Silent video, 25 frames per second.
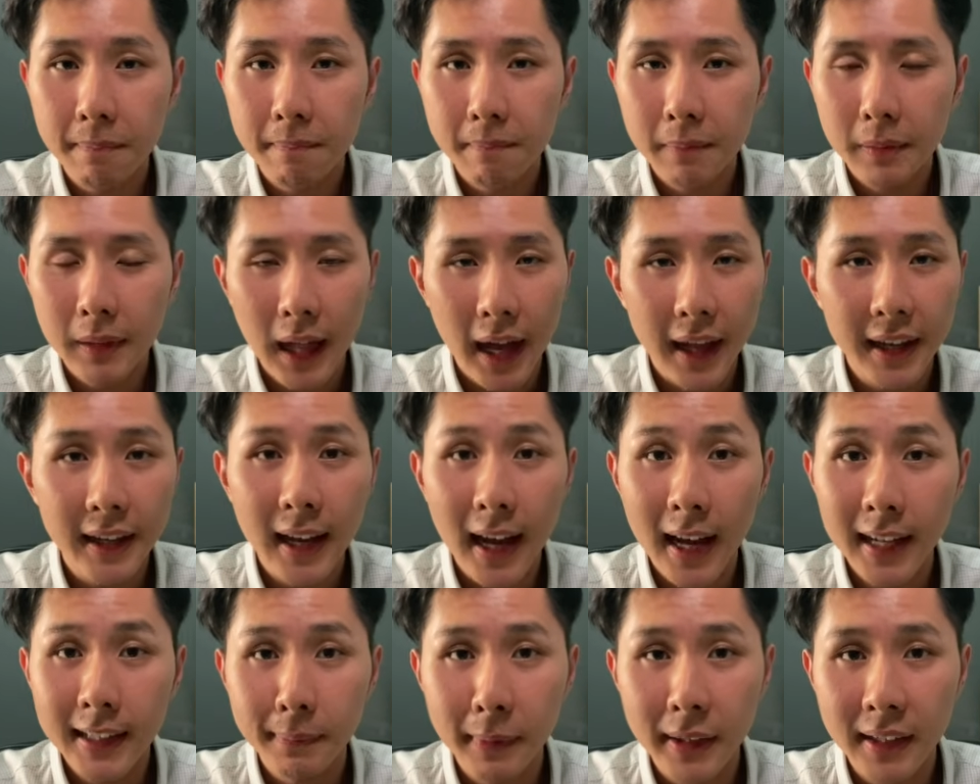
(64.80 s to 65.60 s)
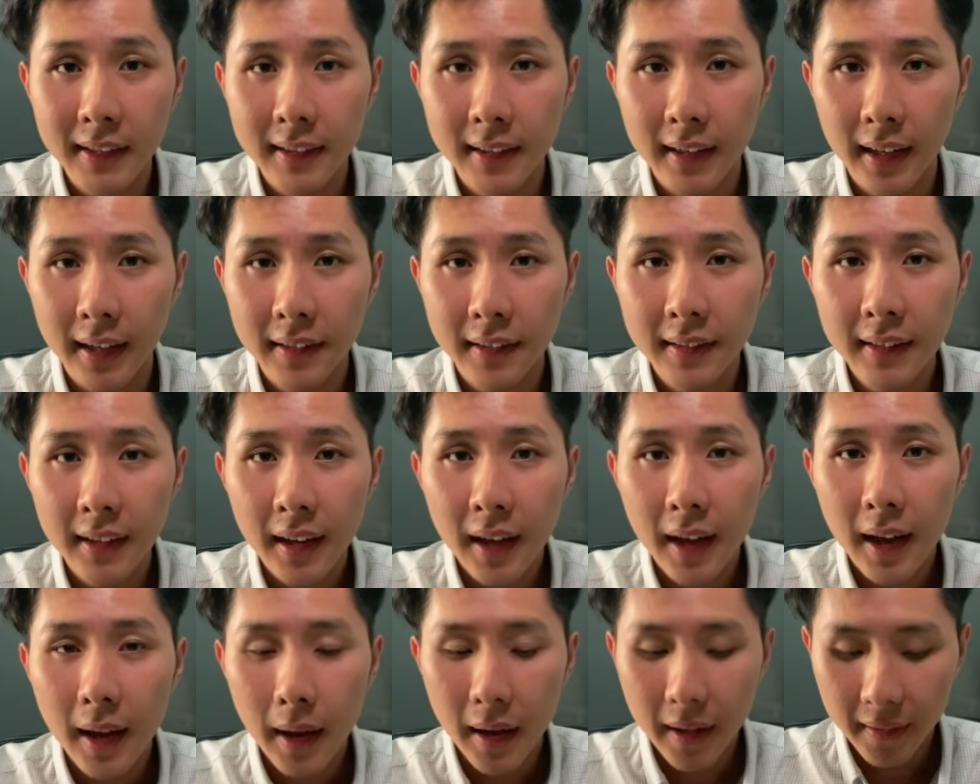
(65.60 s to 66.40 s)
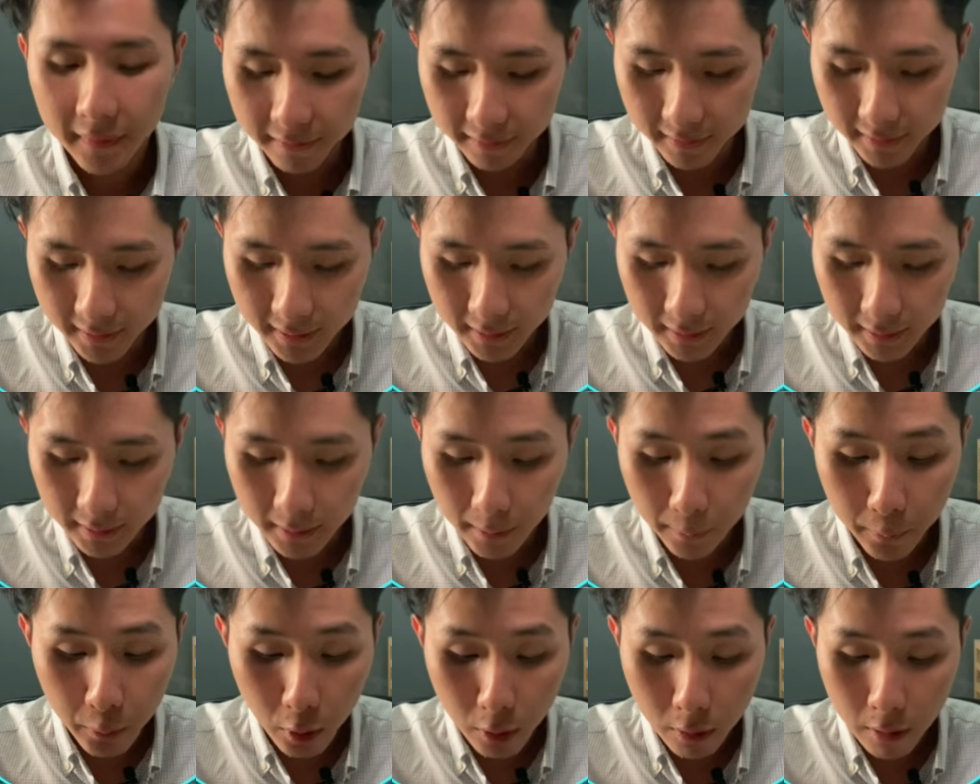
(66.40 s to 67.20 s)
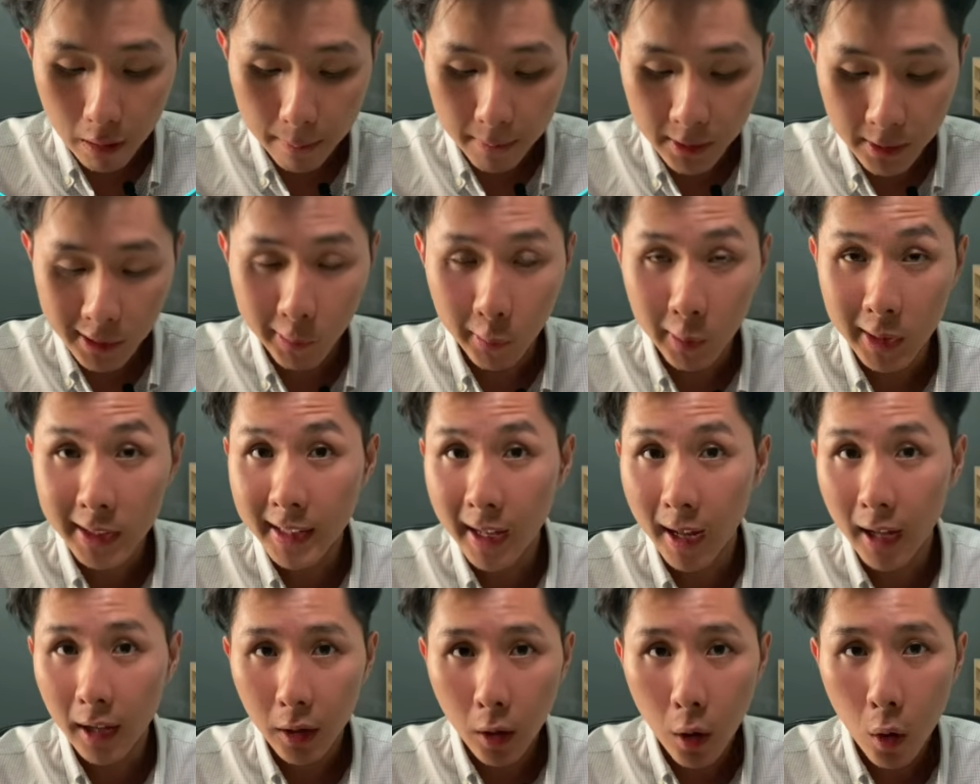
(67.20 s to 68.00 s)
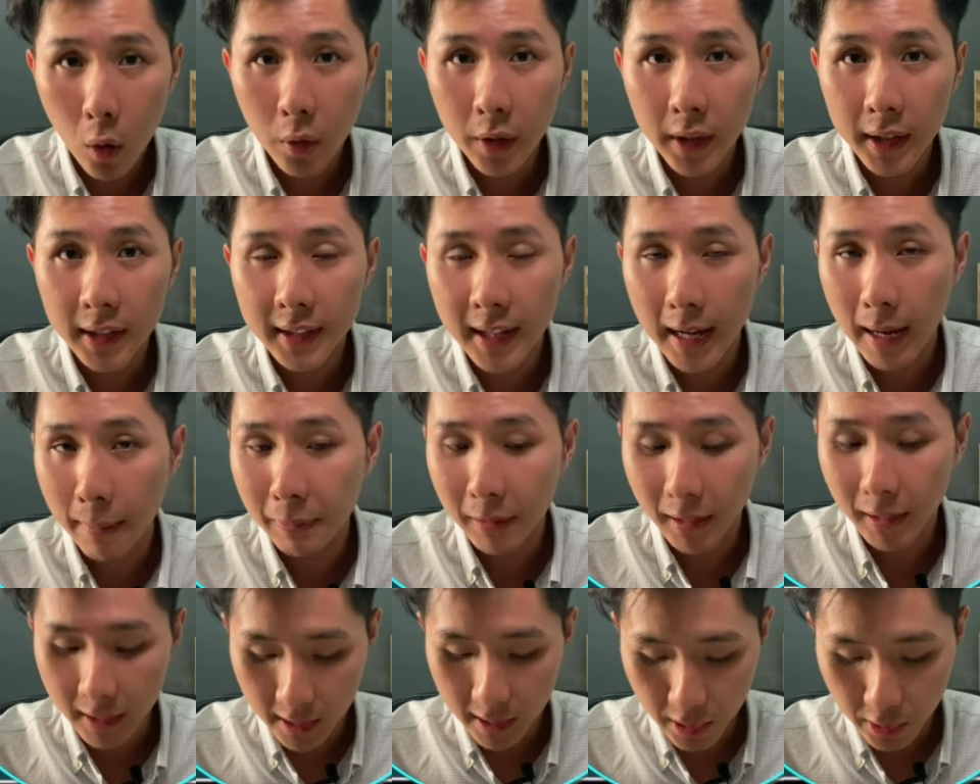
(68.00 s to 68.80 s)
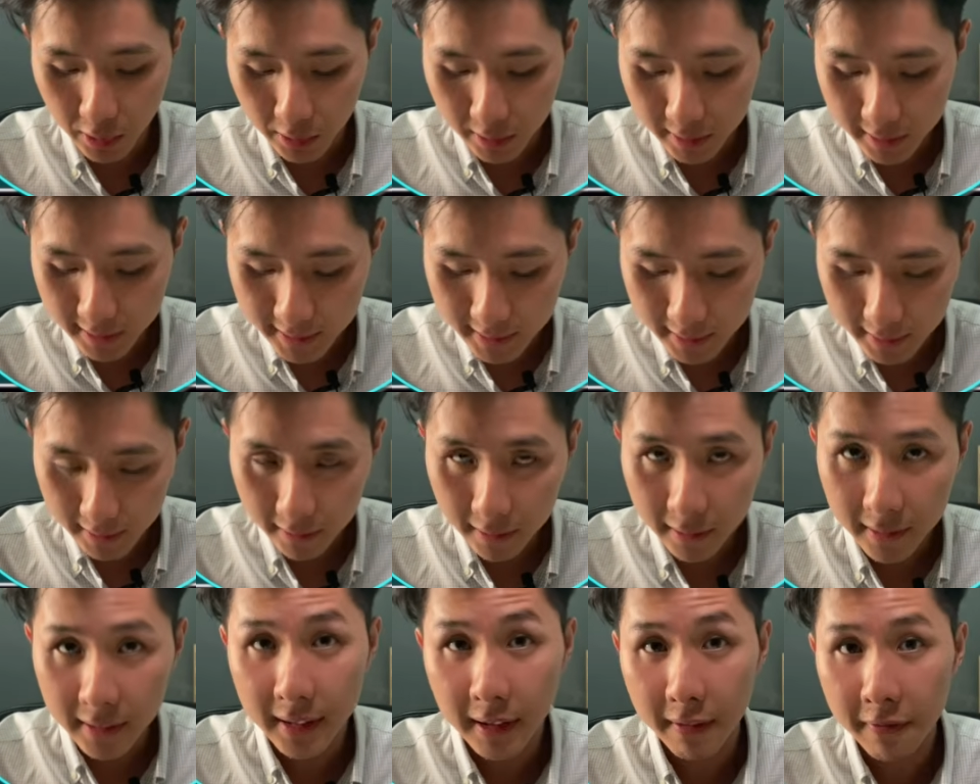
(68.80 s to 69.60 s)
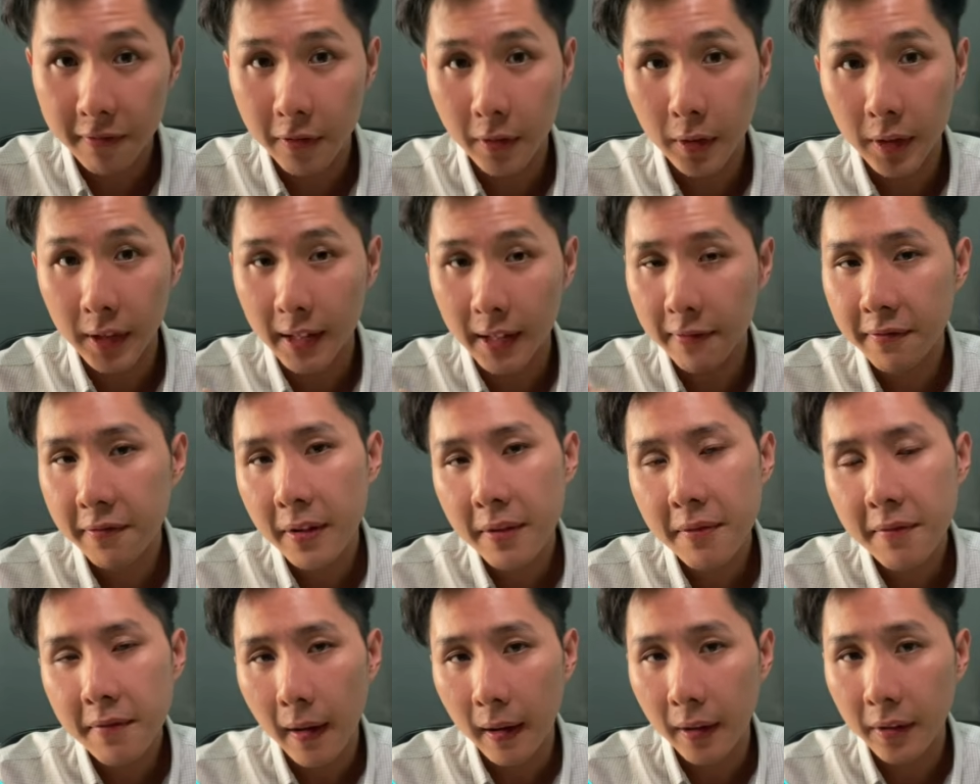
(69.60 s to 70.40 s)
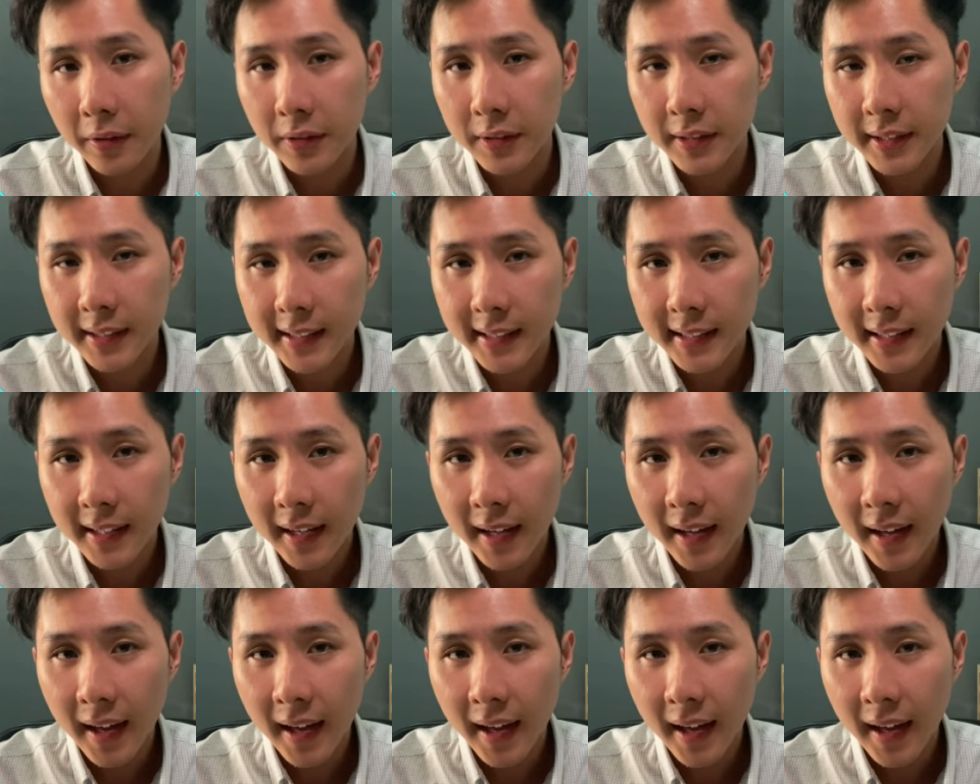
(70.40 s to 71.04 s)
planning has been done, the programmers will start coding the applications for different functions.